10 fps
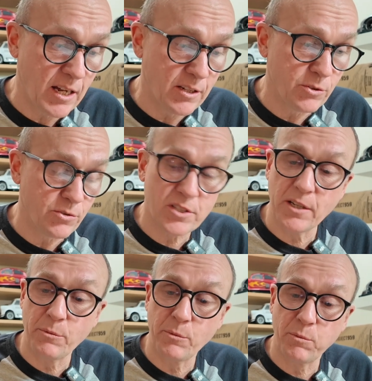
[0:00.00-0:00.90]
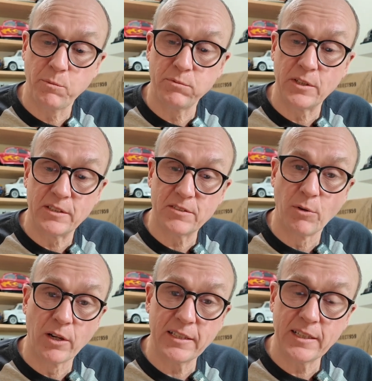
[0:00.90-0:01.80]
you'll see the
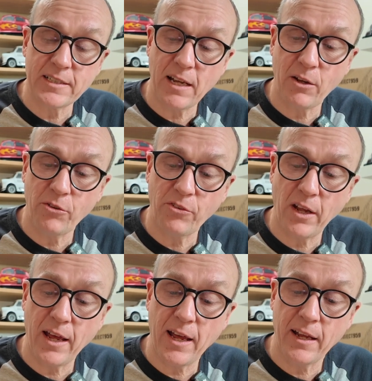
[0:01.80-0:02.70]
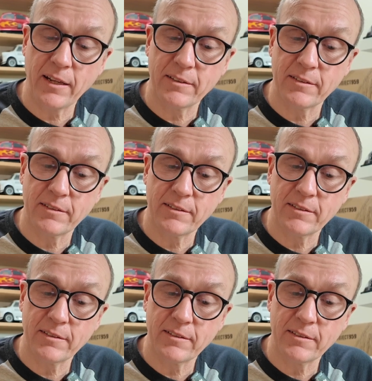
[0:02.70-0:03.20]
smaller details, and